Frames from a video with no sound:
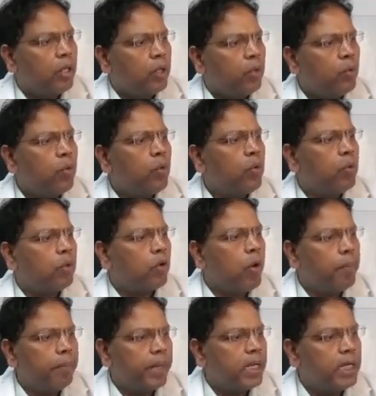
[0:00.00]
No
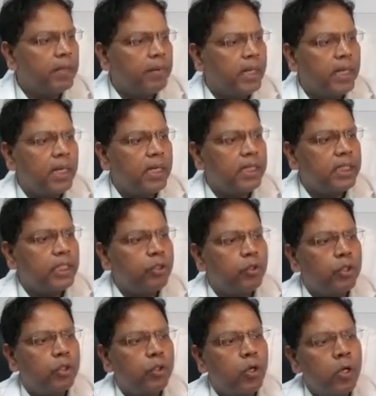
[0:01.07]
comparative analysis
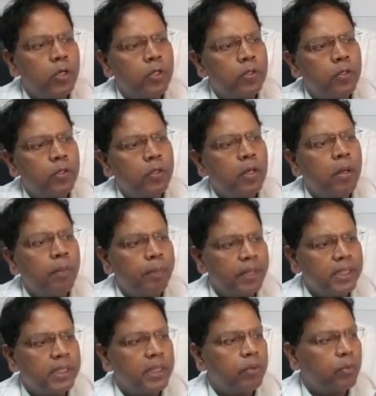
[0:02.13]
with control
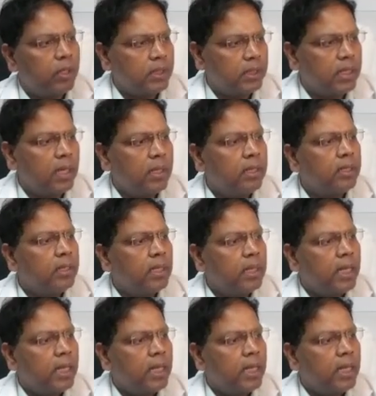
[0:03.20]
patient was done.